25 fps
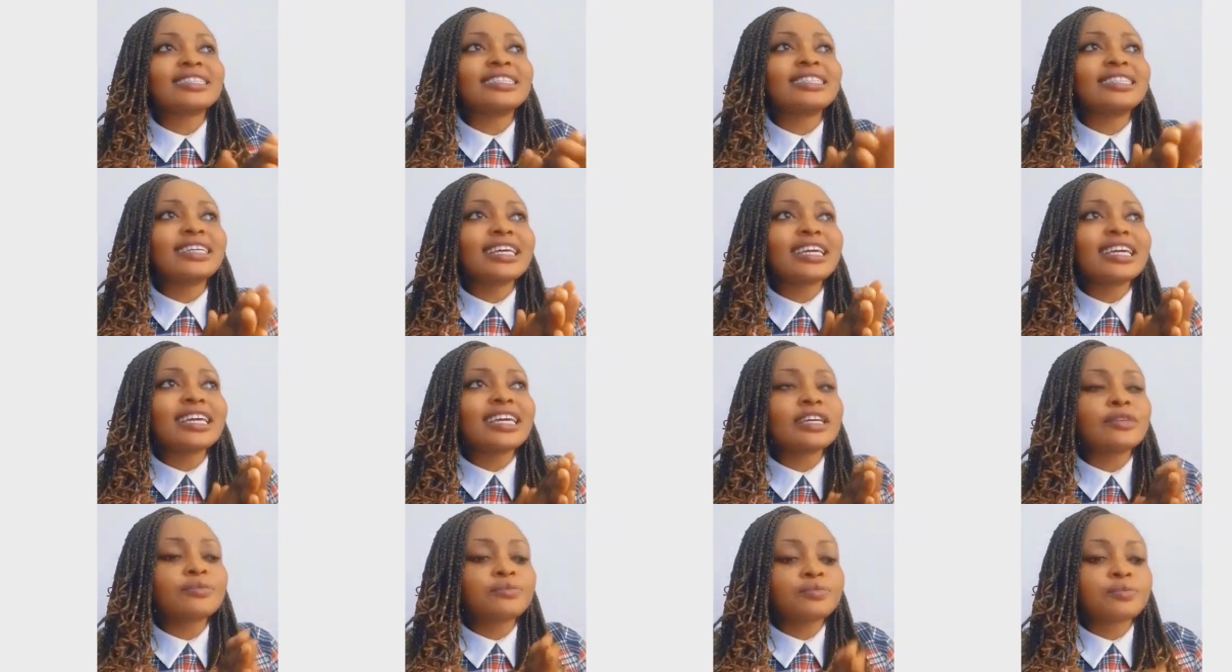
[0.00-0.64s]

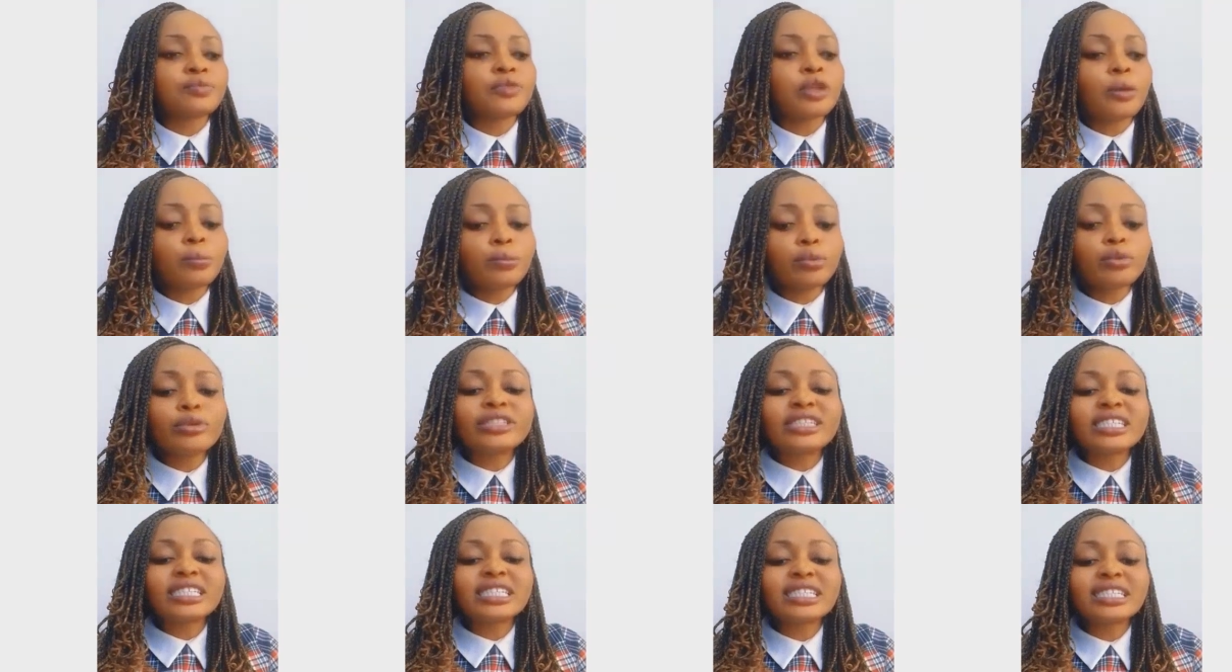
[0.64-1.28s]
they
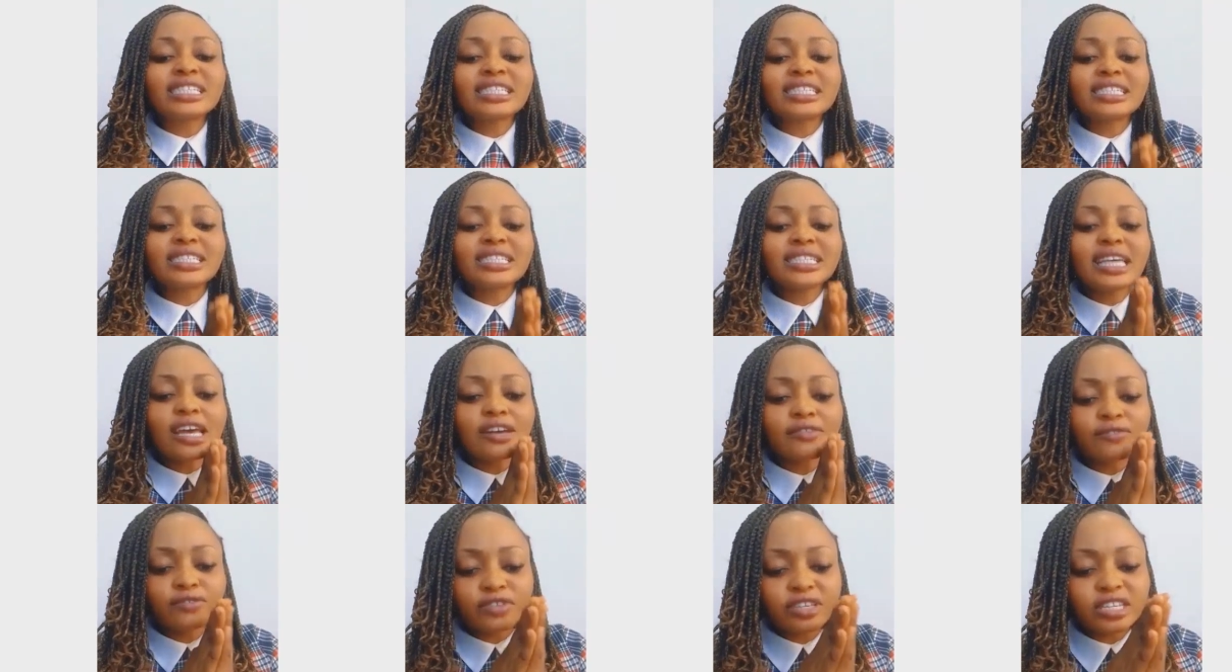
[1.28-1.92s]
put in
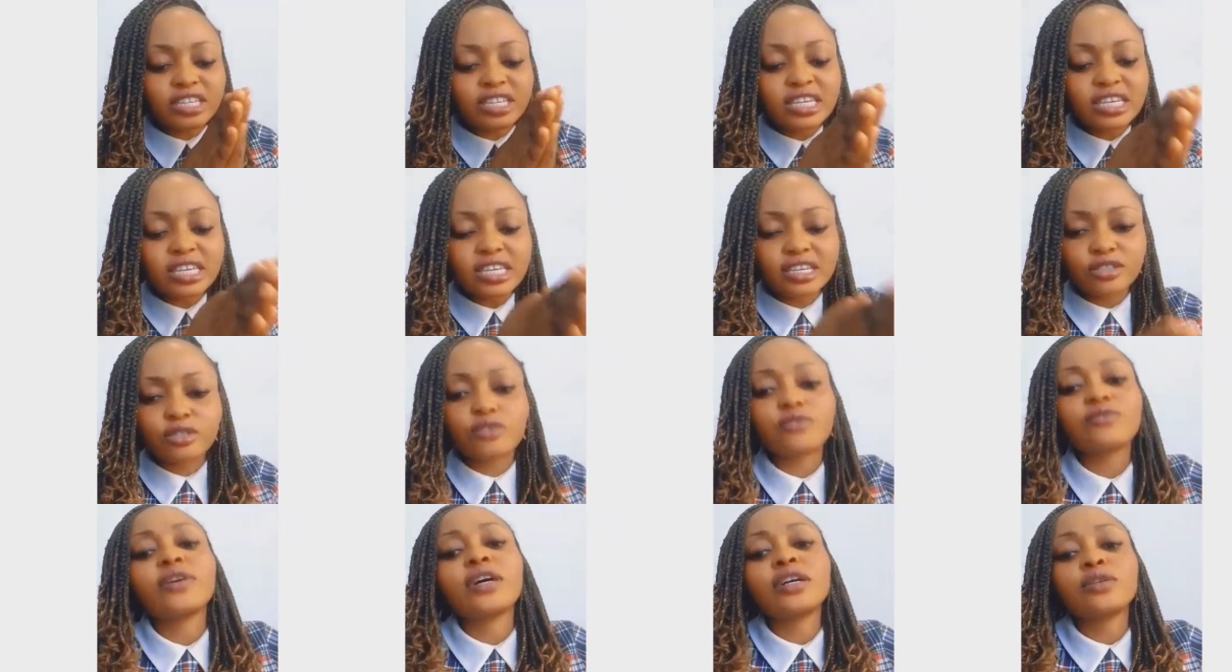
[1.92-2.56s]
7
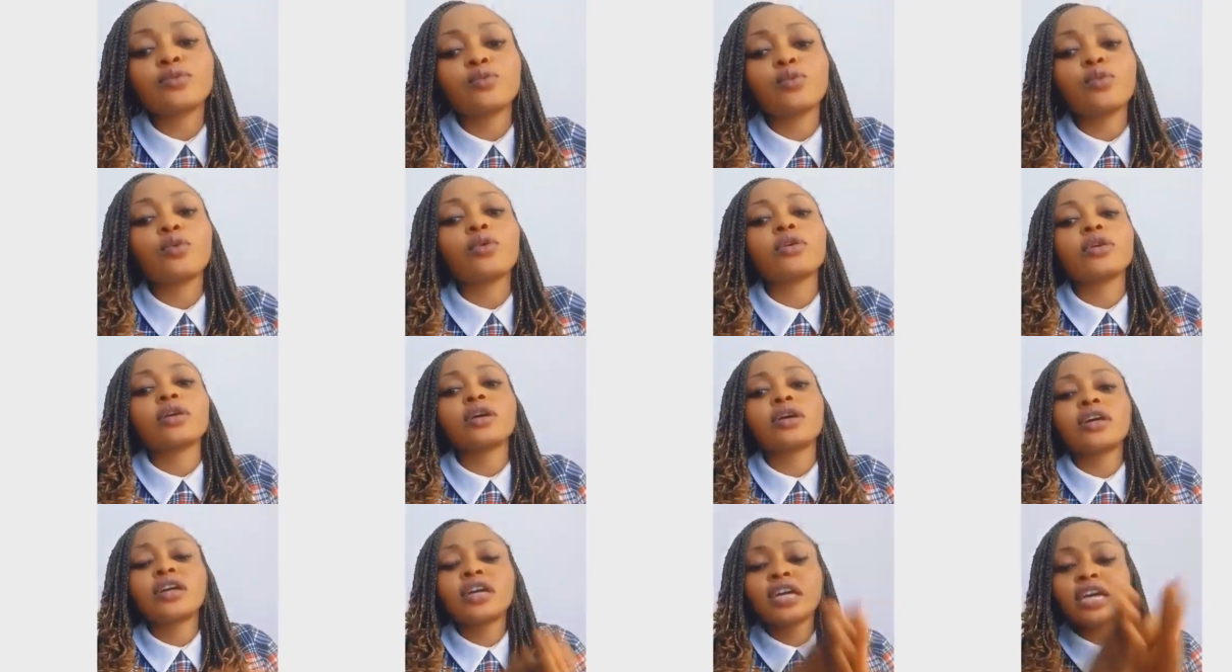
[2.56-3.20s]
years of hard
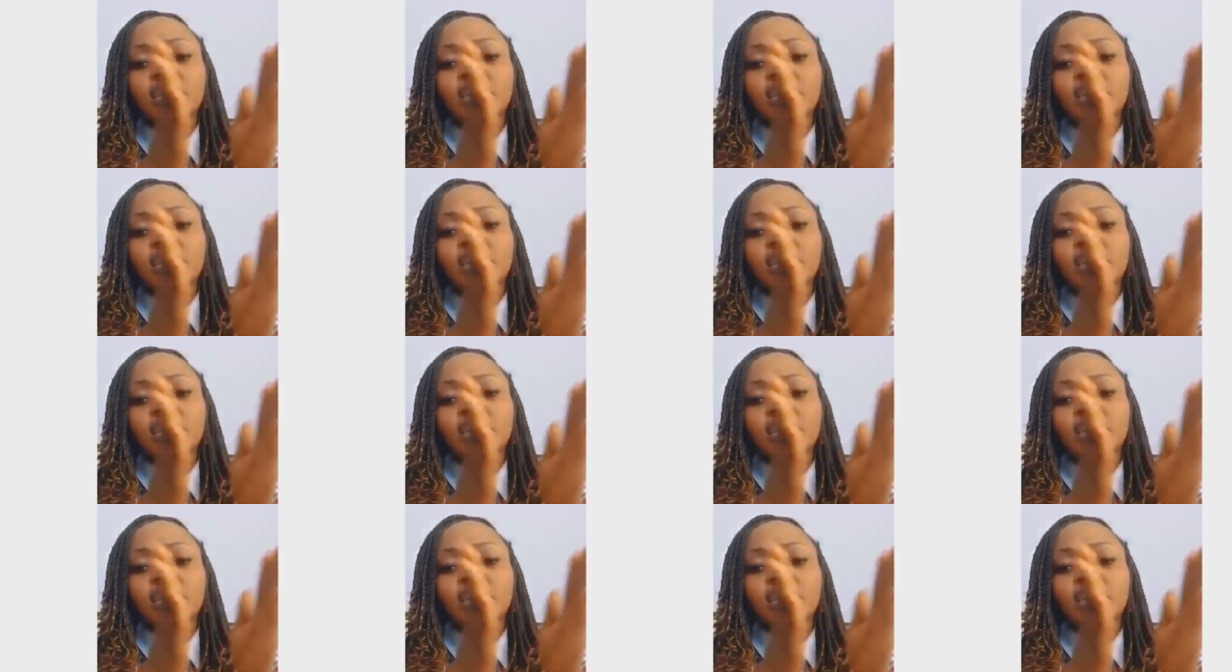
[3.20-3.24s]
work